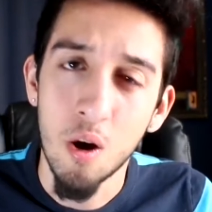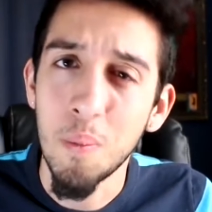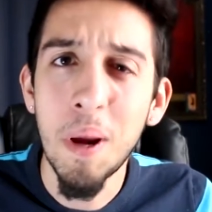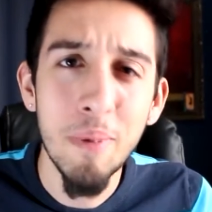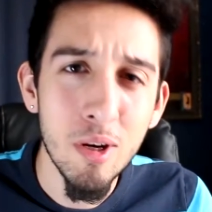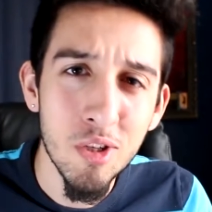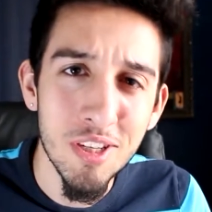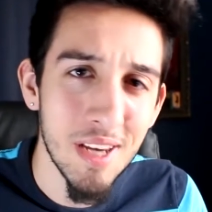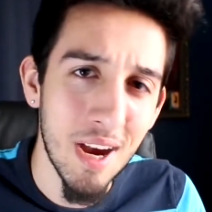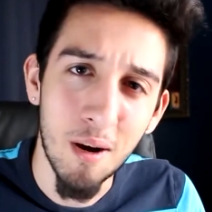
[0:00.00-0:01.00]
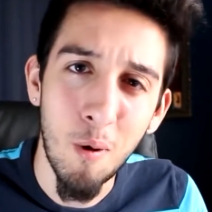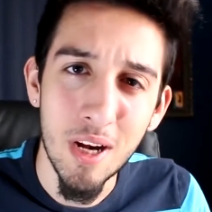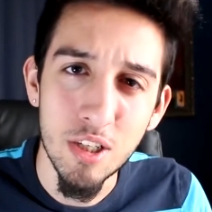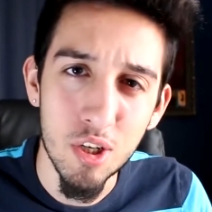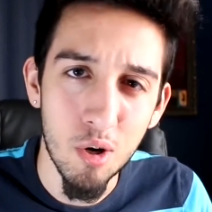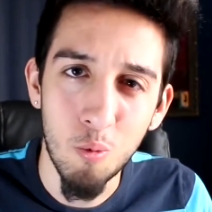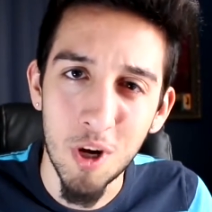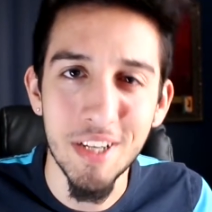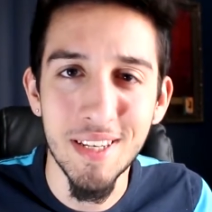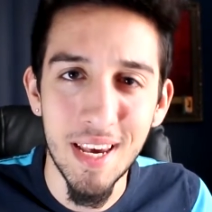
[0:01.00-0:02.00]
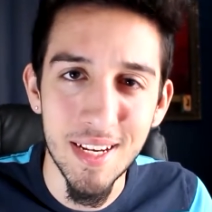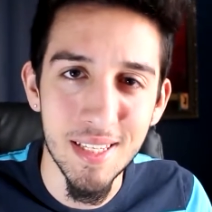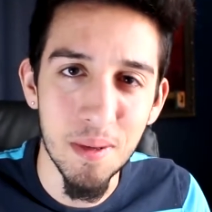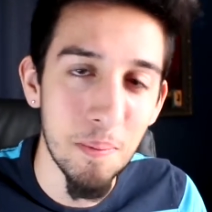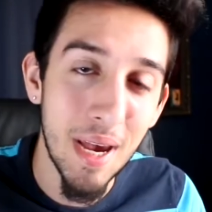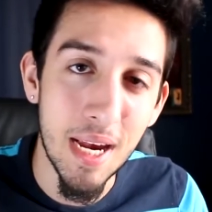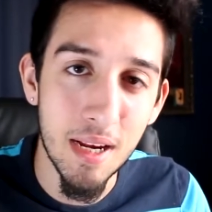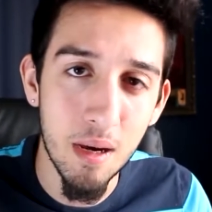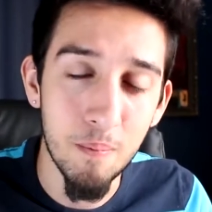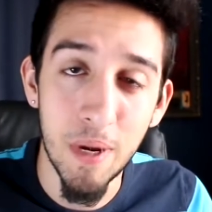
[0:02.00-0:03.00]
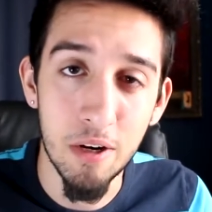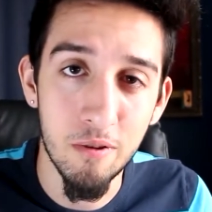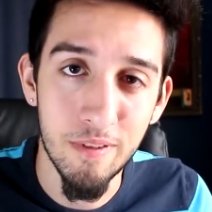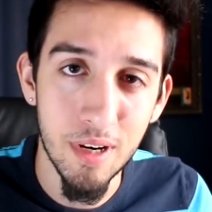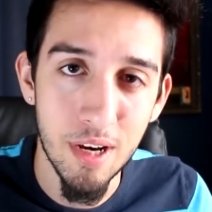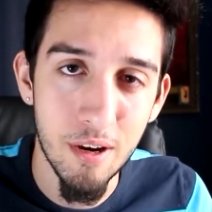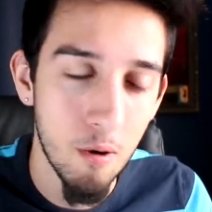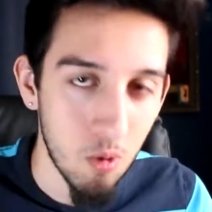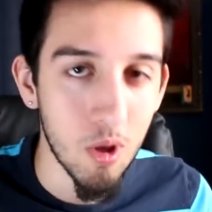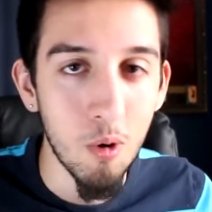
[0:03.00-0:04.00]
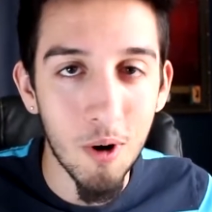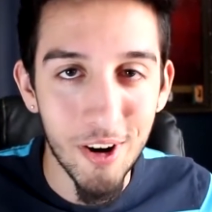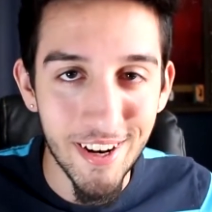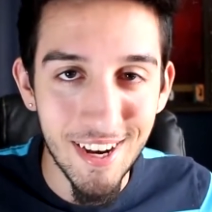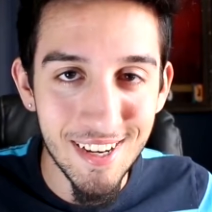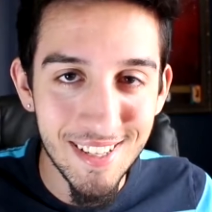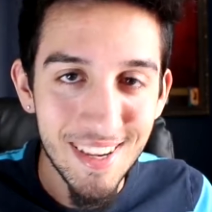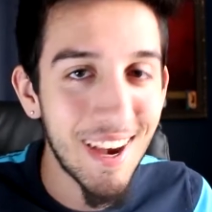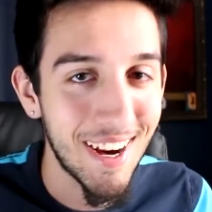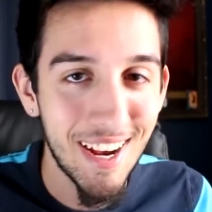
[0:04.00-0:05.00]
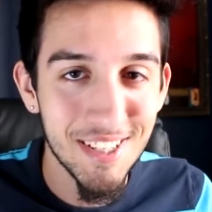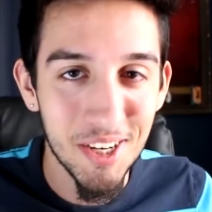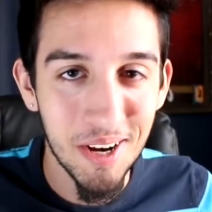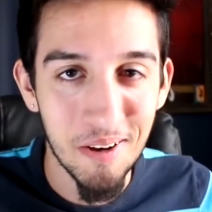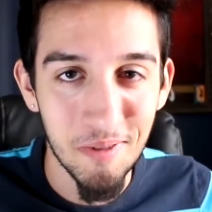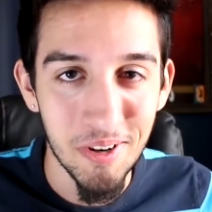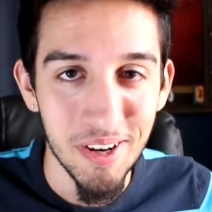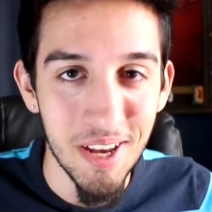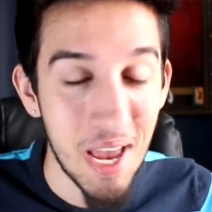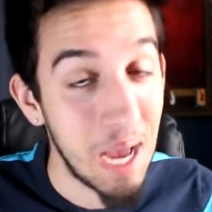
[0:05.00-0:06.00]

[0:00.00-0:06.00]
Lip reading: or maybe you're just not quite sure what it takes to make a better video. Well, don't worry guys, I got you covered.